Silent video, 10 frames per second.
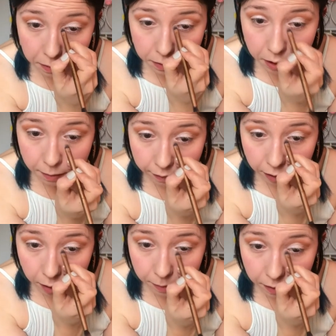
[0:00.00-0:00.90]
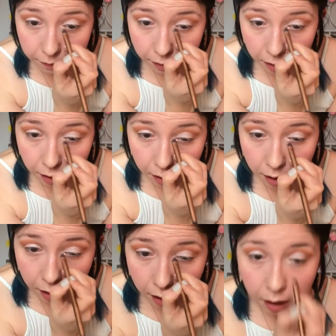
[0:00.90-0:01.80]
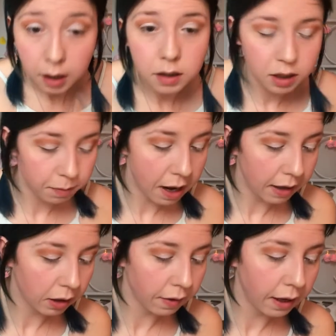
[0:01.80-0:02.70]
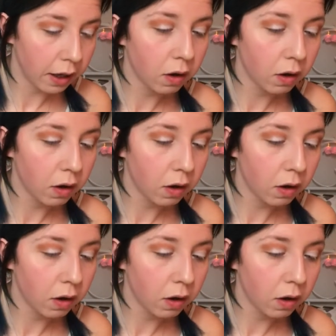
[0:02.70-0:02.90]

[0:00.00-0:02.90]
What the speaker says: Just so we have a little bit of sparkle on the inner